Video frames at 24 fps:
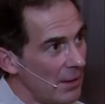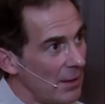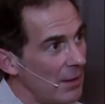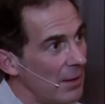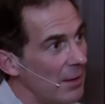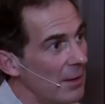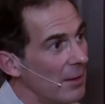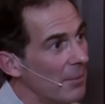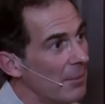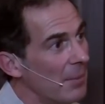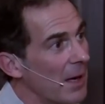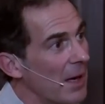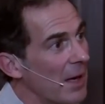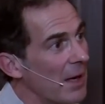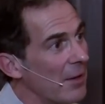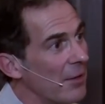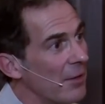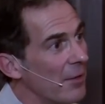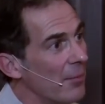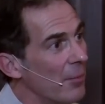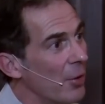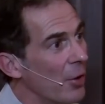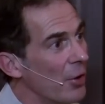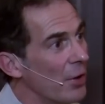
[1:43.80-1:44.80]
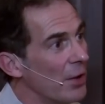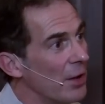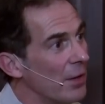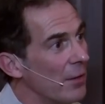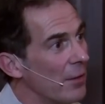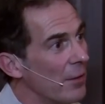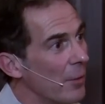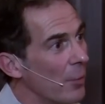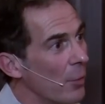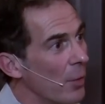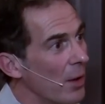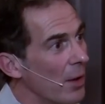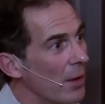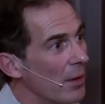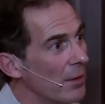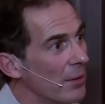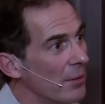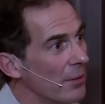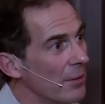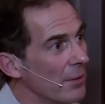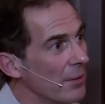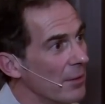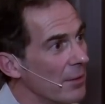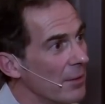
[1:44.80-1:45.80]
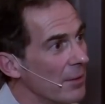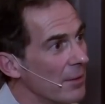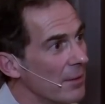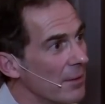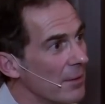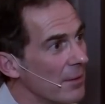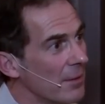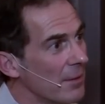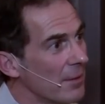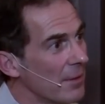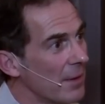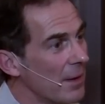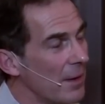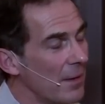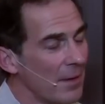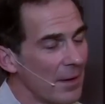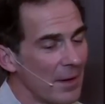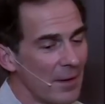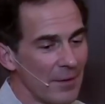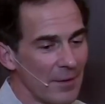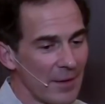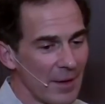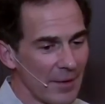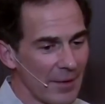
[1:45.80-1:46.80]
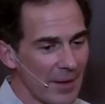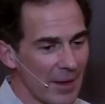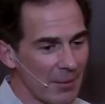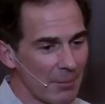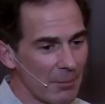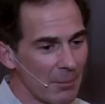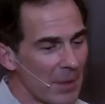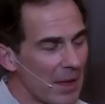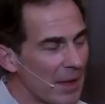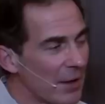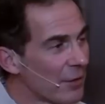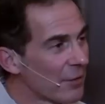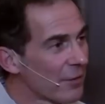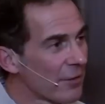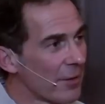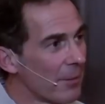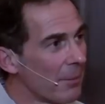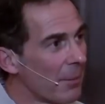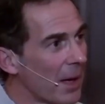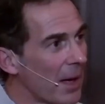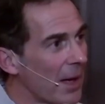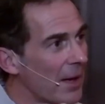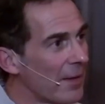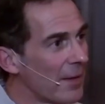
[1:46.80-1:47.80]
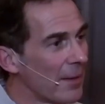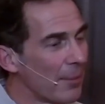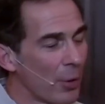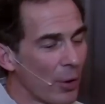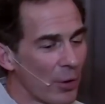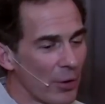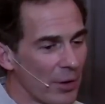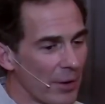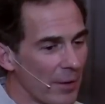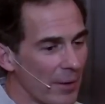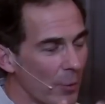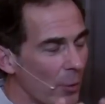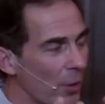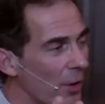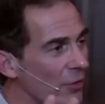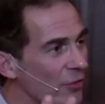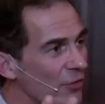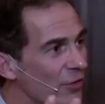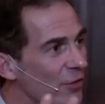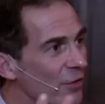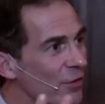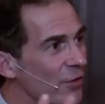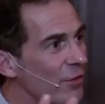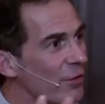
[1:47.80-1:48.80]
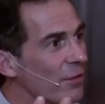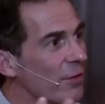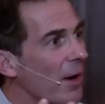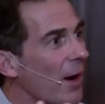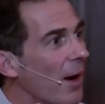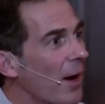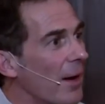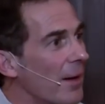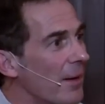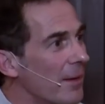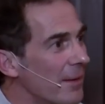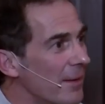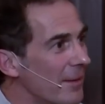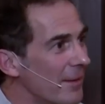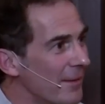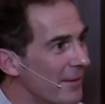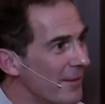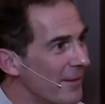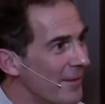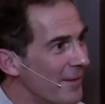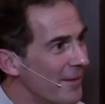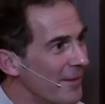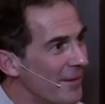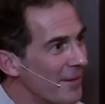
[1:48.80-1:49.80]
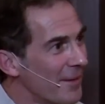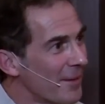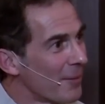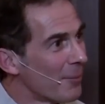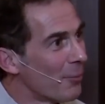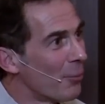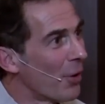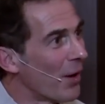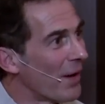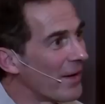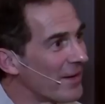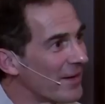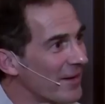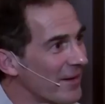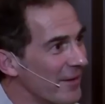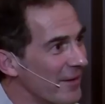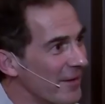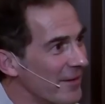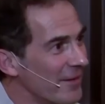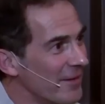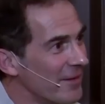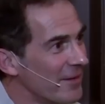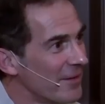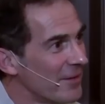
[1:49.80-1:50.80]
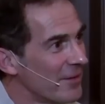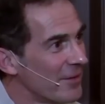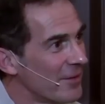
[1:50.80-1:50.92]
in the mind, the body, and the world. And that makes the mind, the body, and the world shine brightly.